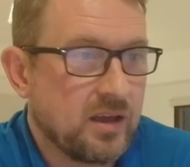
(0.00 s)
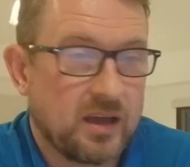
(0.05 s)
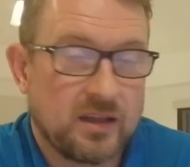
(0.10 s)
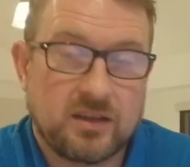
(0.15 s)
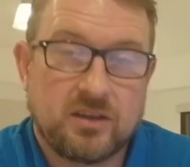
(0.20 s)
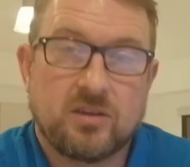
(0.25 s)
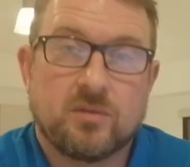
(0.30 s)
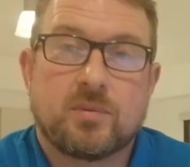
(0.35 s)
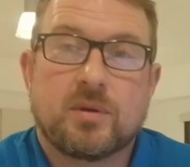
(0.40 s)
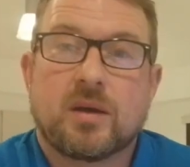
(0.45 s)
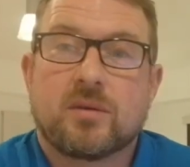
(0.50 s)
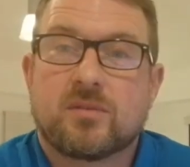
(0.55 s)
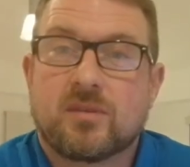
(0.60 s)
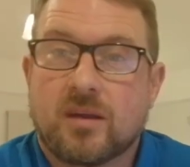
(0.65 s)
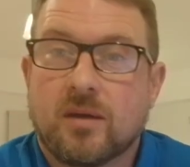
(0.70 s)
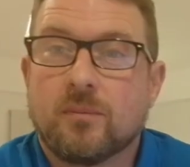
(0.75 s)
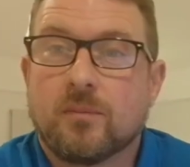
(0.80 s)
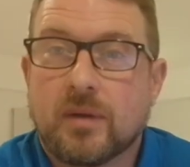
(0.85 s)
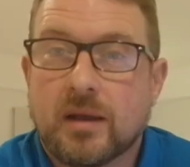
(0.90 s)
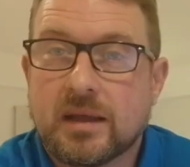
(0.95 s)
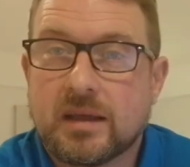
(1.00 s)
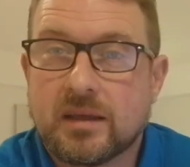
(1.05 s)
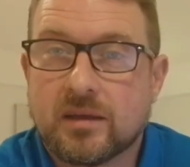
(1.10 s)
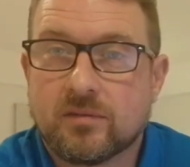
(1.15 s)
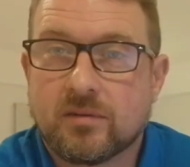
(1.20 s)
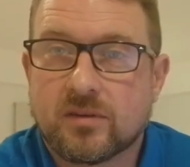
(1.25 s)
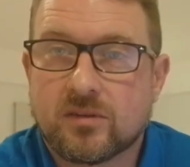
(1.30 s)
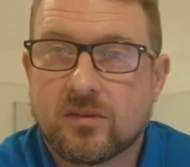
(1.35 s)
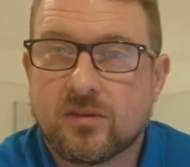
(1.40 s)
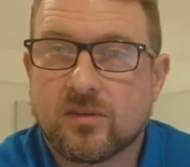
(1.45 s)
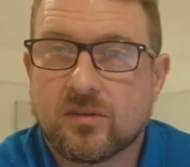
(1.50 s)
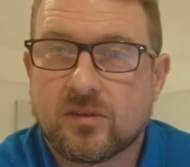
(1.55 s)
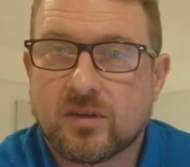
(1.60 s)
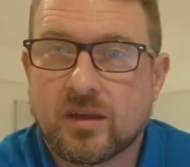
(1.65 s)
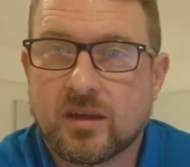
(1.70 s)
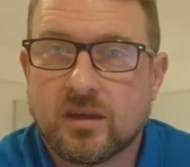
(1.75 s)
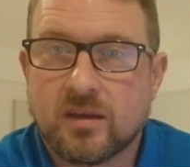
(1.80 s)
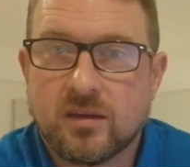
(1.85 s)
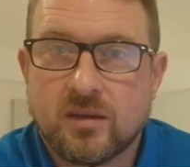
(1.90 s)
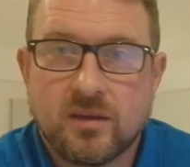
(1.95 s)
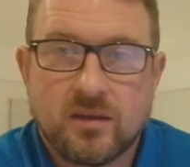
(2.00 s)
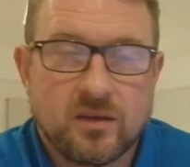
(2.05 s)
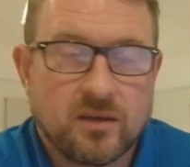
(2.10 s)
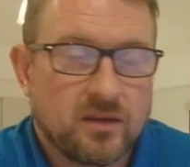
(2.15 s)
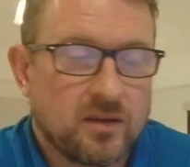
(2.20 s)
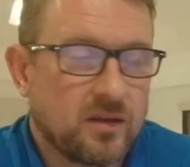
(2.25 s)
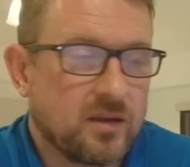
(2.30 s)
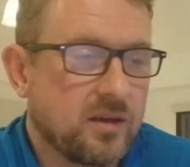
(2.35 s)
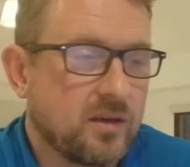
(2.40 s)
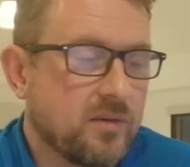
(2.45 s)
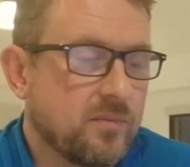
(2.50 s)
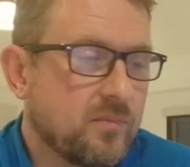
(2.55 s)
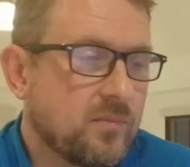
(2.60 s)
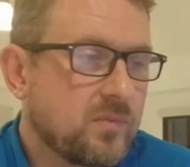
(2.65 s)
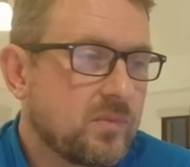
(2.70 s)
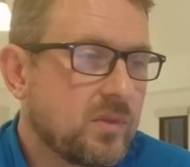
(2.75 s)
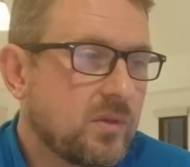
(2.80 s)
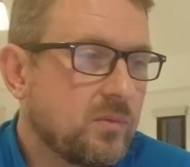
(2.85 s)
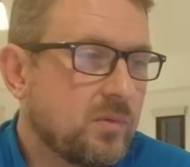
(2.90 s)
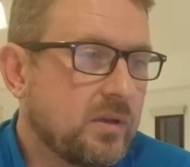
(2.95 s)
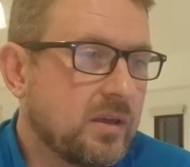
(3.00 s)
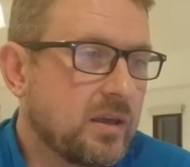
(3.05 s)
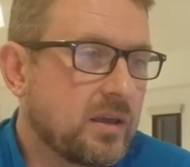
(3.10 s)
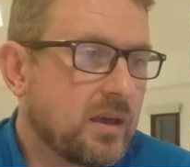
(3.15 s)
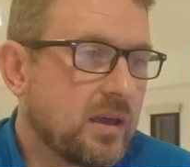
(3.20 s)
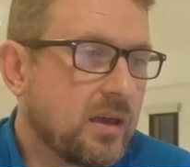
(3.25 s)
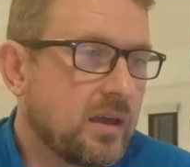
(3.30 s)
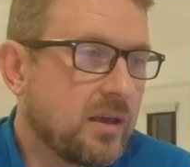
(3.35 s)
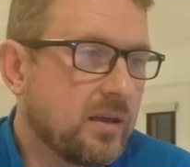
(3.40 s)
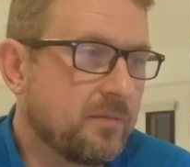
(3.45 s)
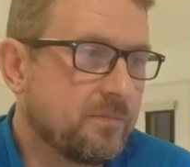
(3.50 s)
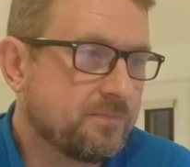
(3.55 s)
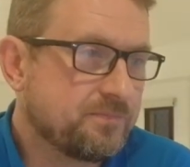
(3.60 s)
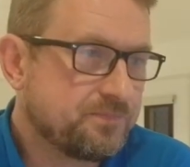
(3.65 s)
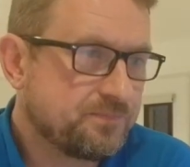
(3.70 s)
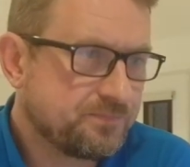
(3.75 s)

And then you'll be able to complete your residency when you get here.